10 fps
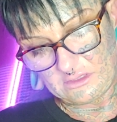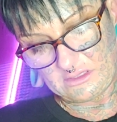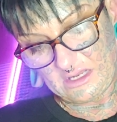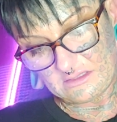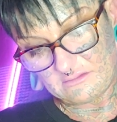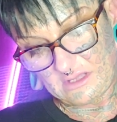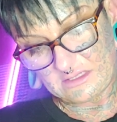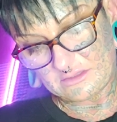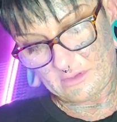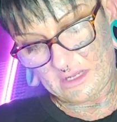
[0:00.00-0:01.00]
and
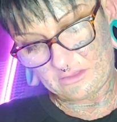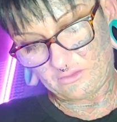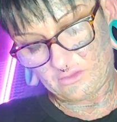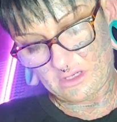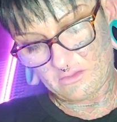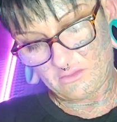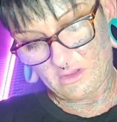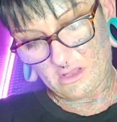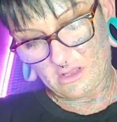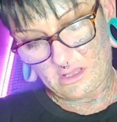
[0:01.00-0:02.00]
that's what I do now.
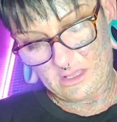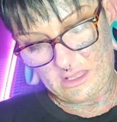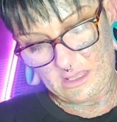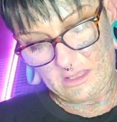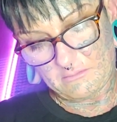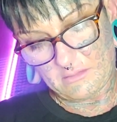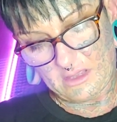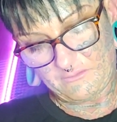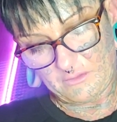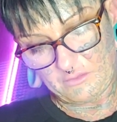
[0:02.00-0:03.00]

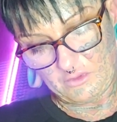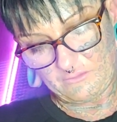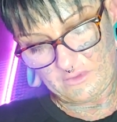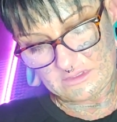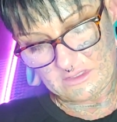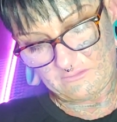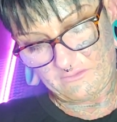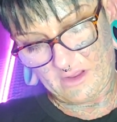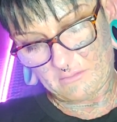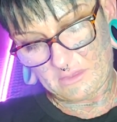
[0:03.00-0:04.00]
If I'm doing visiting
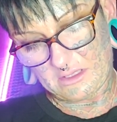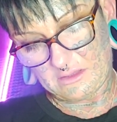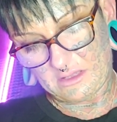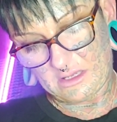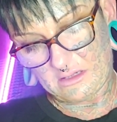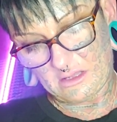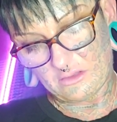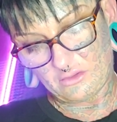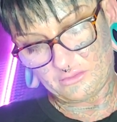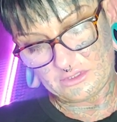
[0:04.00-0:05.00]
family, then
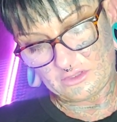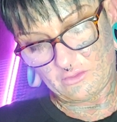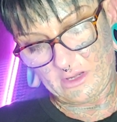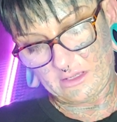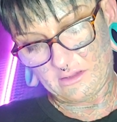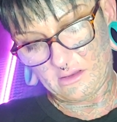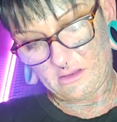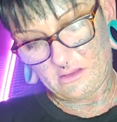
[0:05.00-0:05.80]
I'll always go in